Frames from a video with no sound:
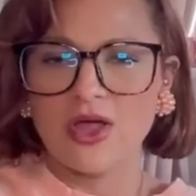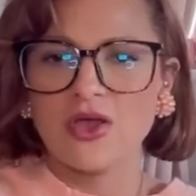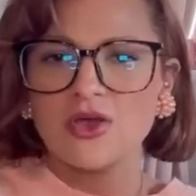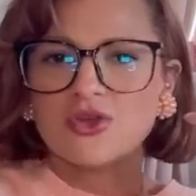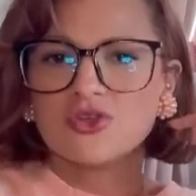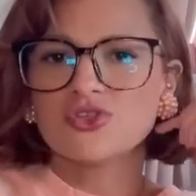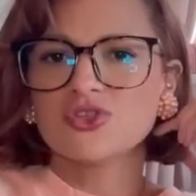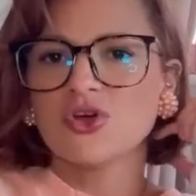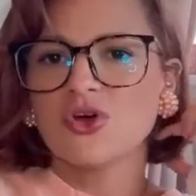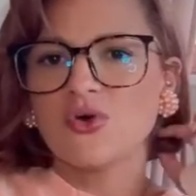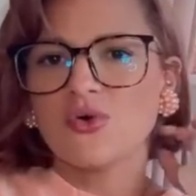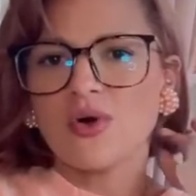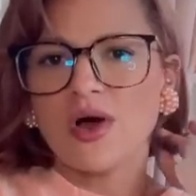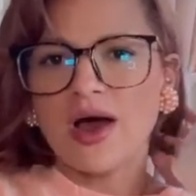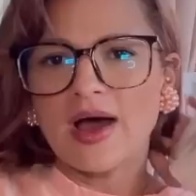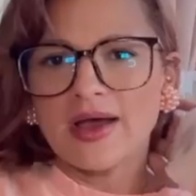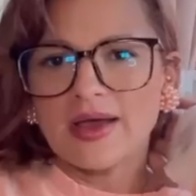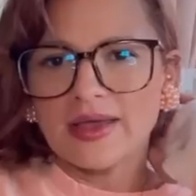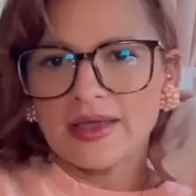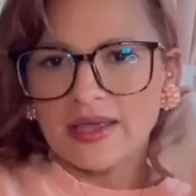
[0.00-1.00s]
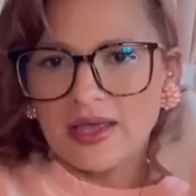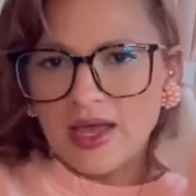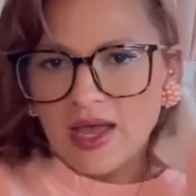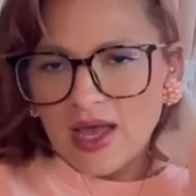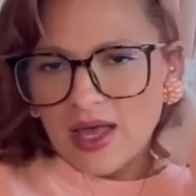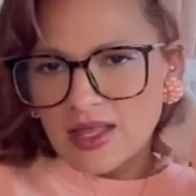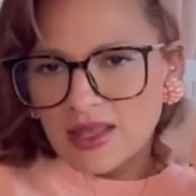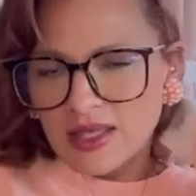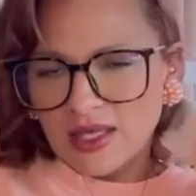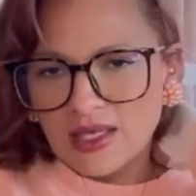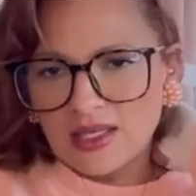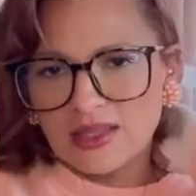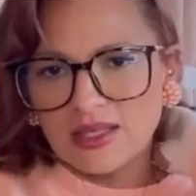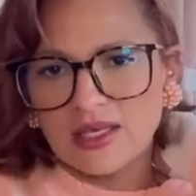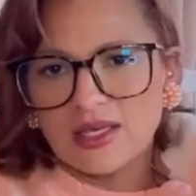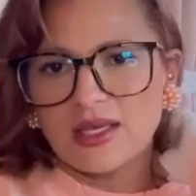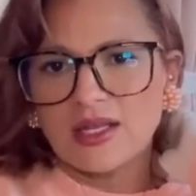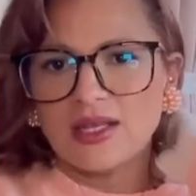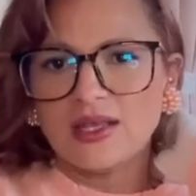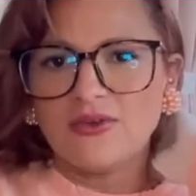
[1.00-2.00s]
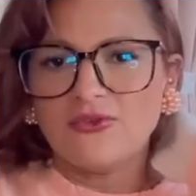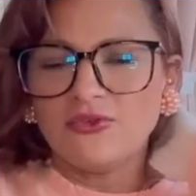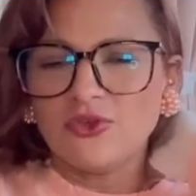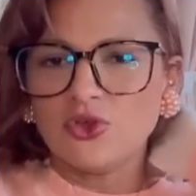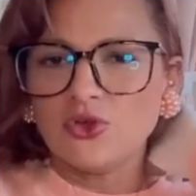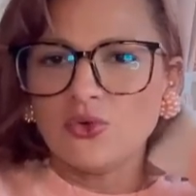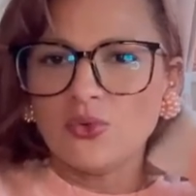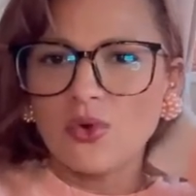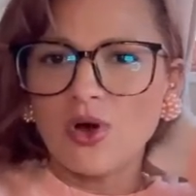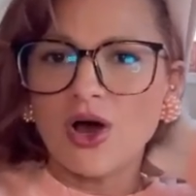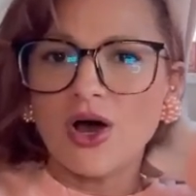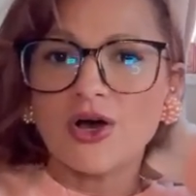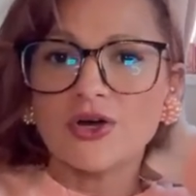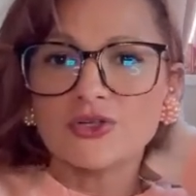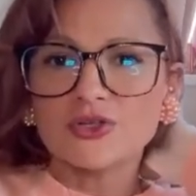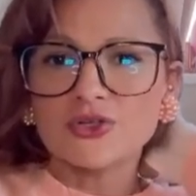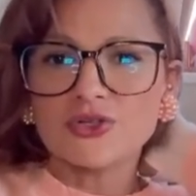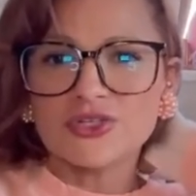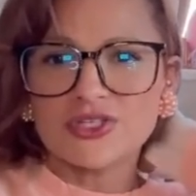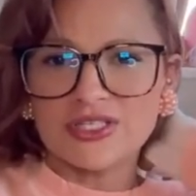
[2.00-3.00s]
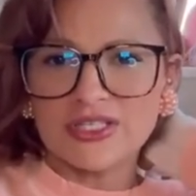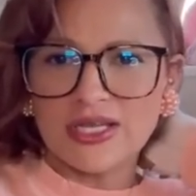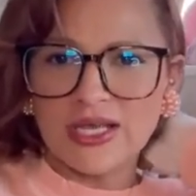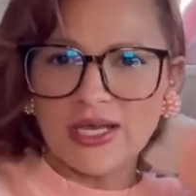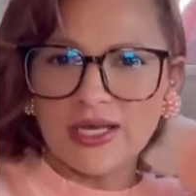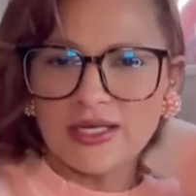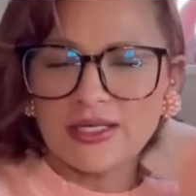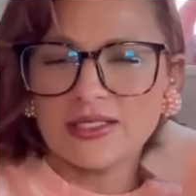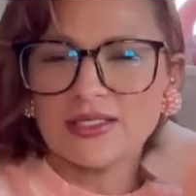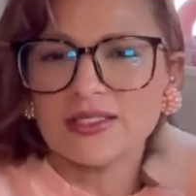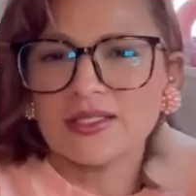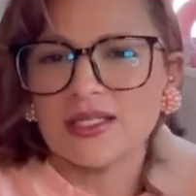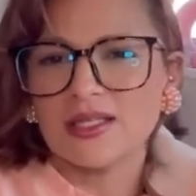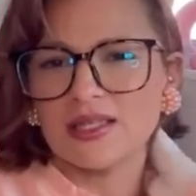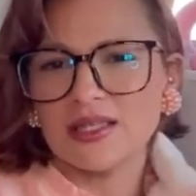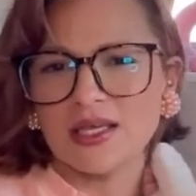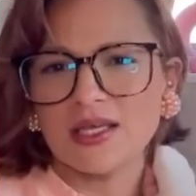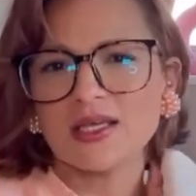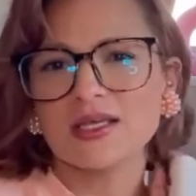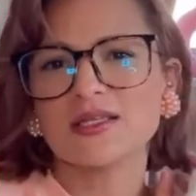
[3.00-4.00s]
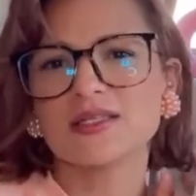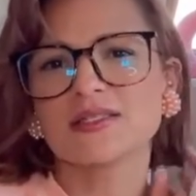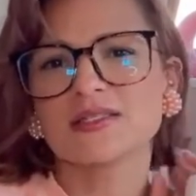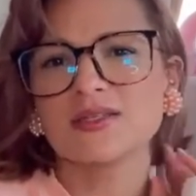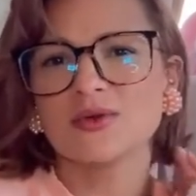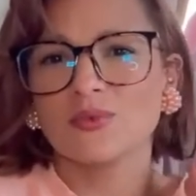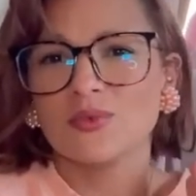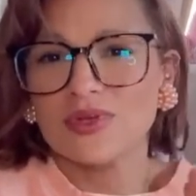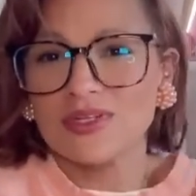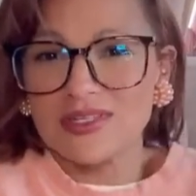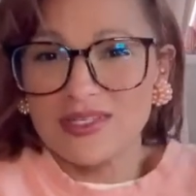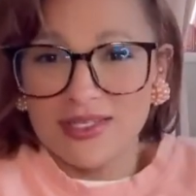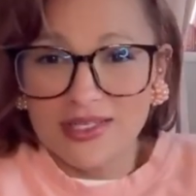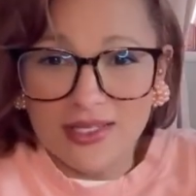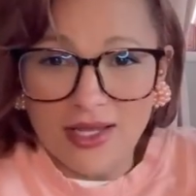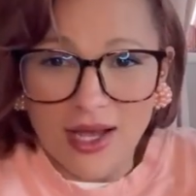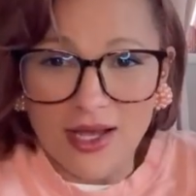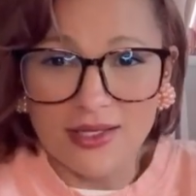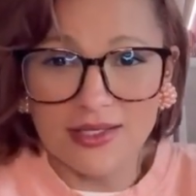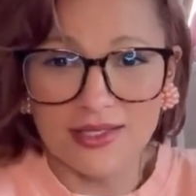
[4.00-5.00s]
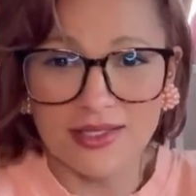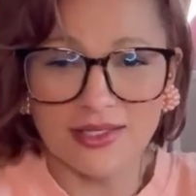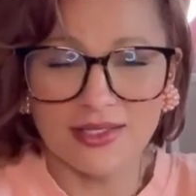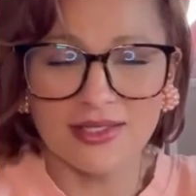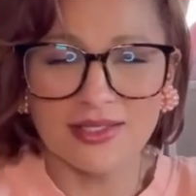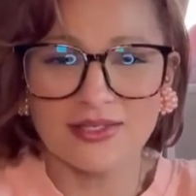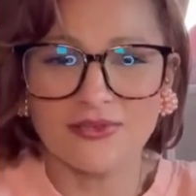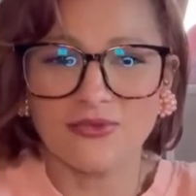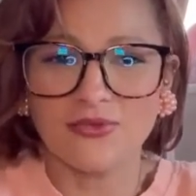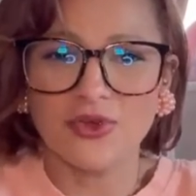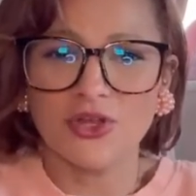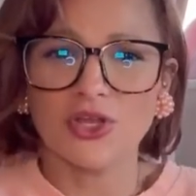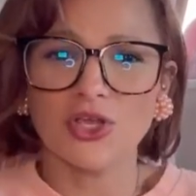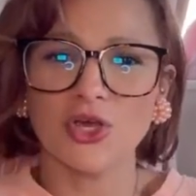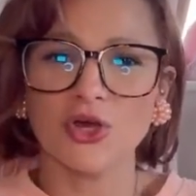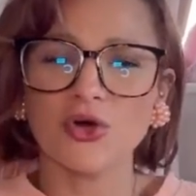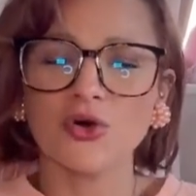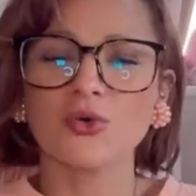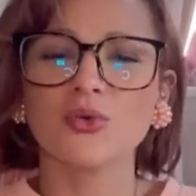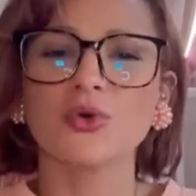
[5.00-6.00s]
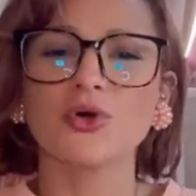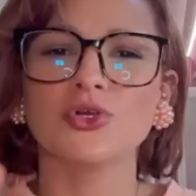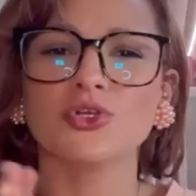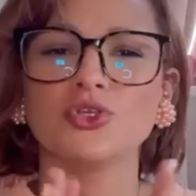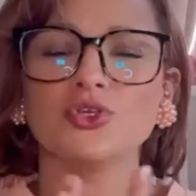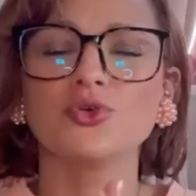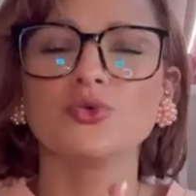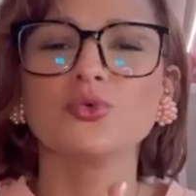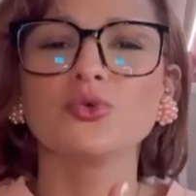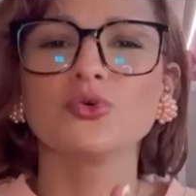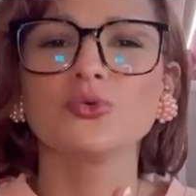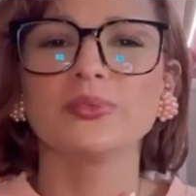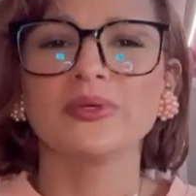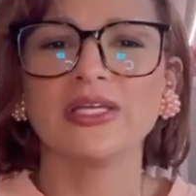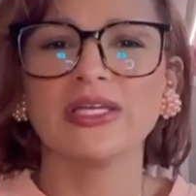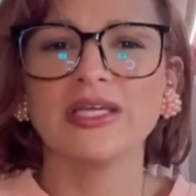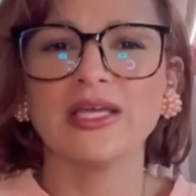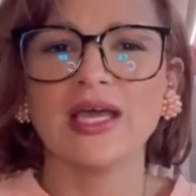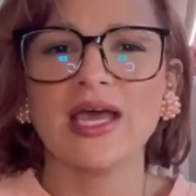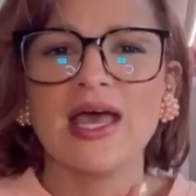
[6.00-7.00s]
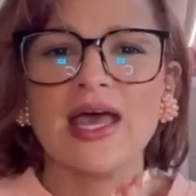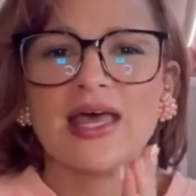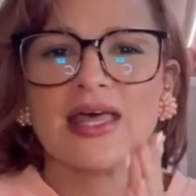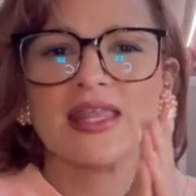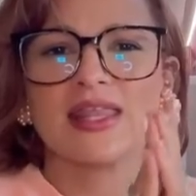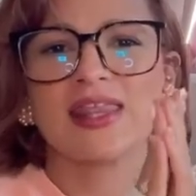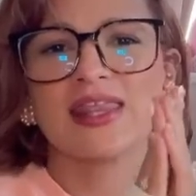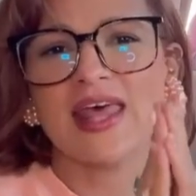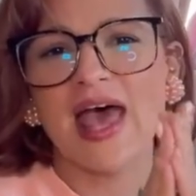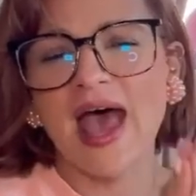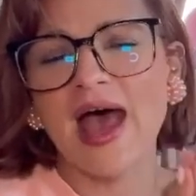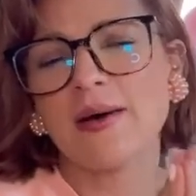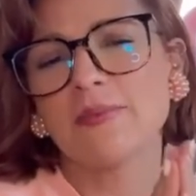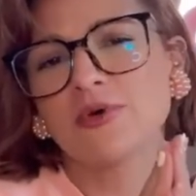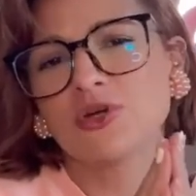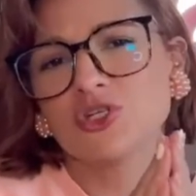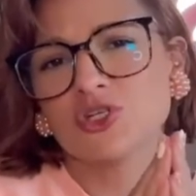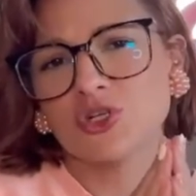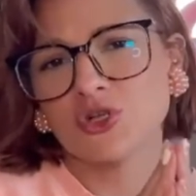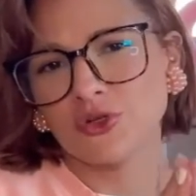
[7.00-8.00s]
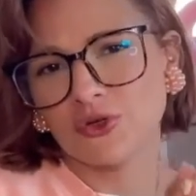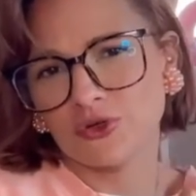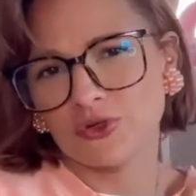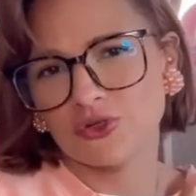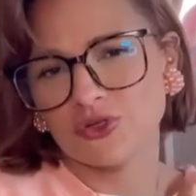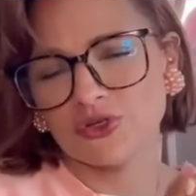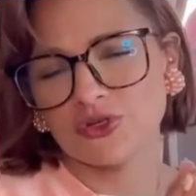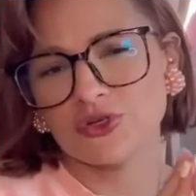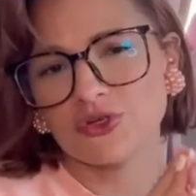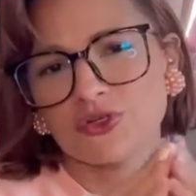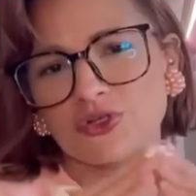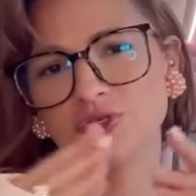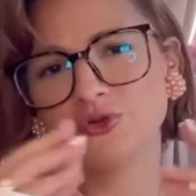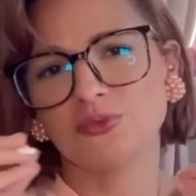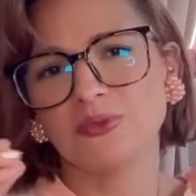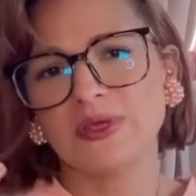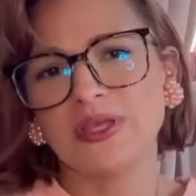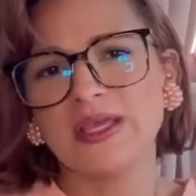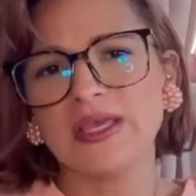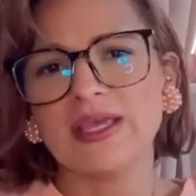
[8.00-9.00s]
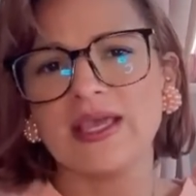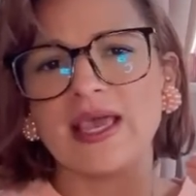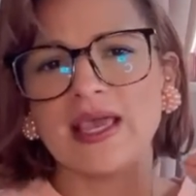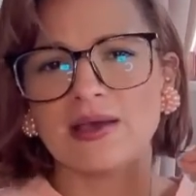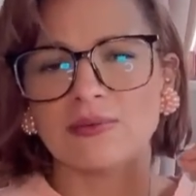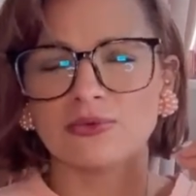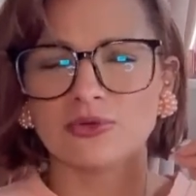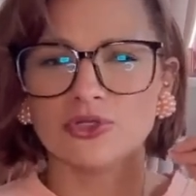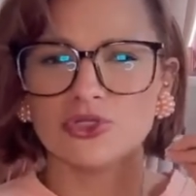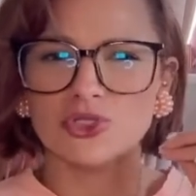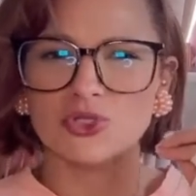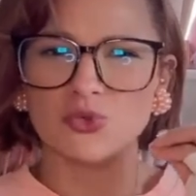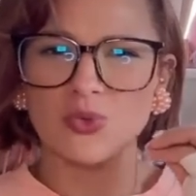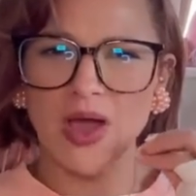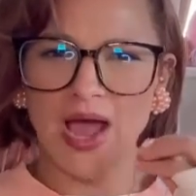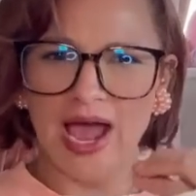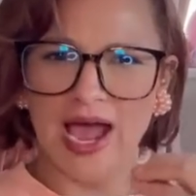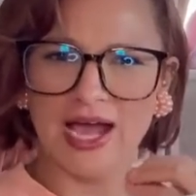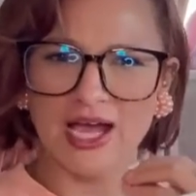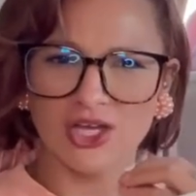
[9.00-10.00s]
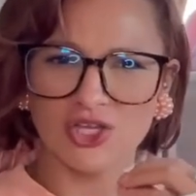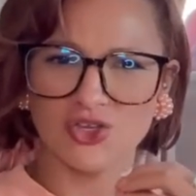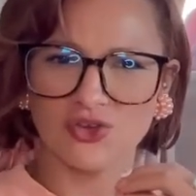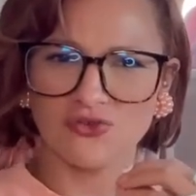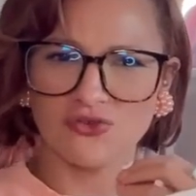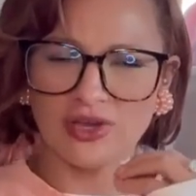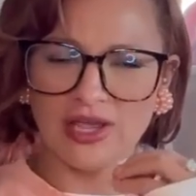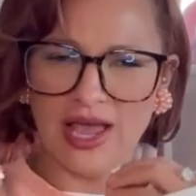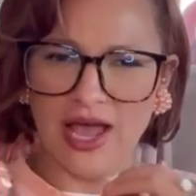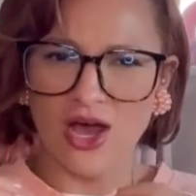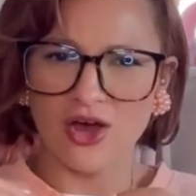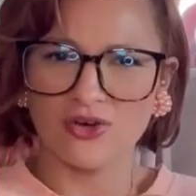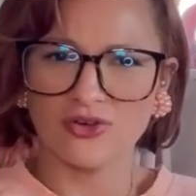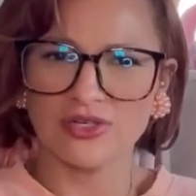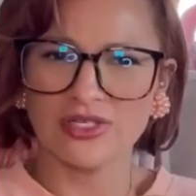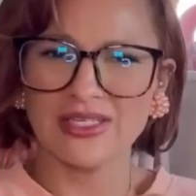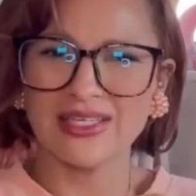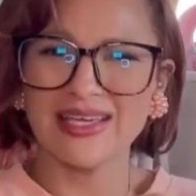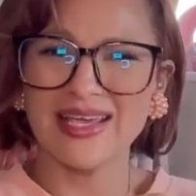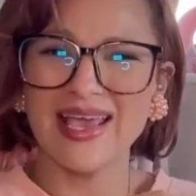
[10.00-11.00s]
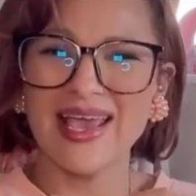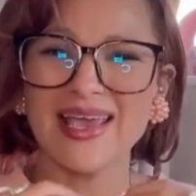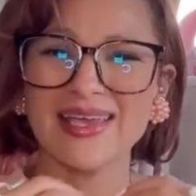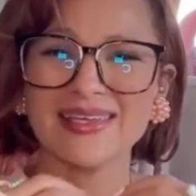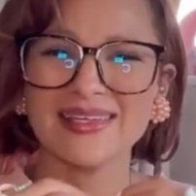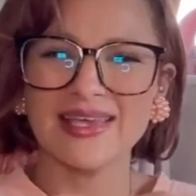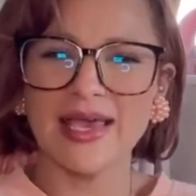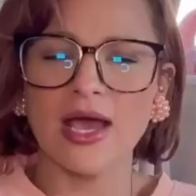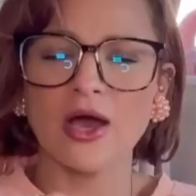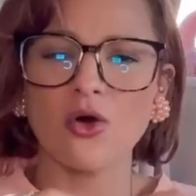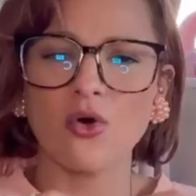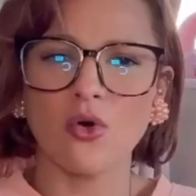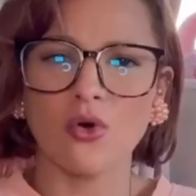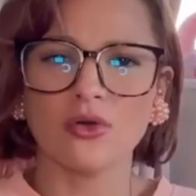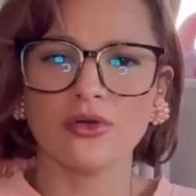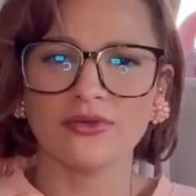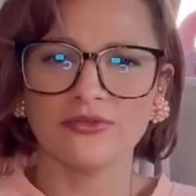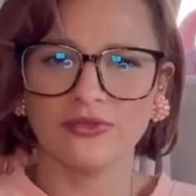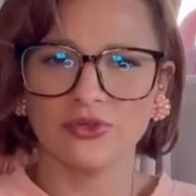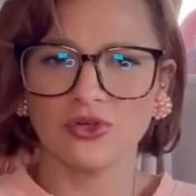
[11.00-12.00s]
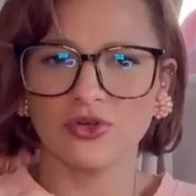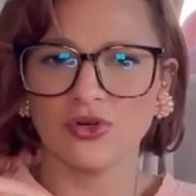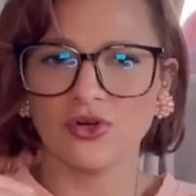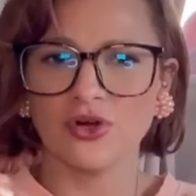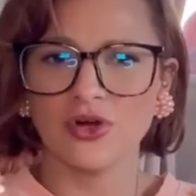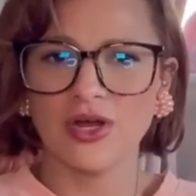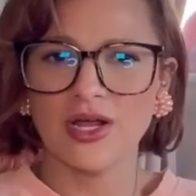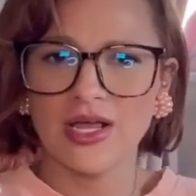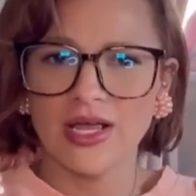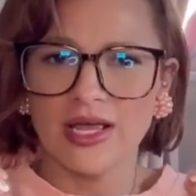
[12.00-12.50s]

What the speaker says: So I think that if you understand the things that we discussed in this video, you will be that much closer to being able to hack your reality and get all of your